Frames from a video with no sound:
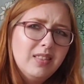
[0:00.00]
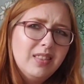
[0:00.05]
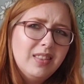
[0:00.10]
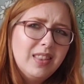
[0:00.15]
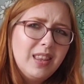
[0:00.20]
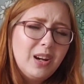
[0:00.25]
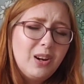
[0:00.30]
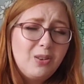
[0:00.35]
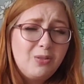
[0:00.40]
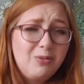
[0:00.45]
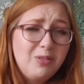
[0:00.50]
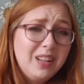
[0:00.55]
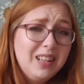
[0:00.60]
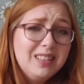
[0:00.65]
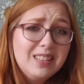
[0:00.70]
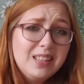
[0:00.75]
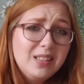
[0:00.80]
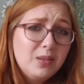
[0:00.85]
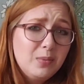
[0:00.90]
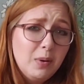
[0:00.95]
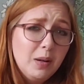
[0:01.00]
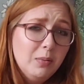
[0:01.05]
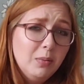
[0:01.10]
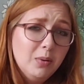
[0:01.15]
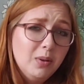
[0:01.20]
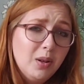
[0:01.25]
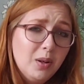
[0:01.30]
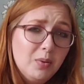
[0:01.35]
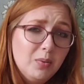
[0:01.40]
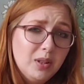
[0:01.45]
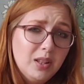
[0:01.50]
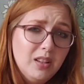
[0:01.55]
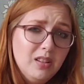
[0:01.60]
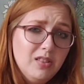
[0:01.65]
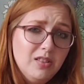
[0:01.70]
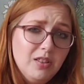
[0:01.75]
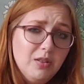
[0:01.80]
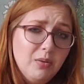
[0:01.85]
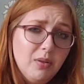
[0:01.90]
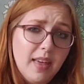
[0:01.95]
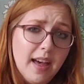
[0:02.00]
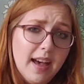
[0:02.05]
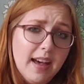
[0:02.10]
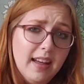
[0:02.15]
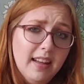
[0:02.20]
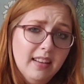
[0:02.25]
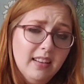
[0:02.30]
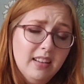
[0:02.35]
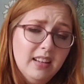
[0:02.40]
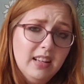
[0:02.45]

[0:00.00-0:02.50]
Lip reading: there are reasons people don't want to do that.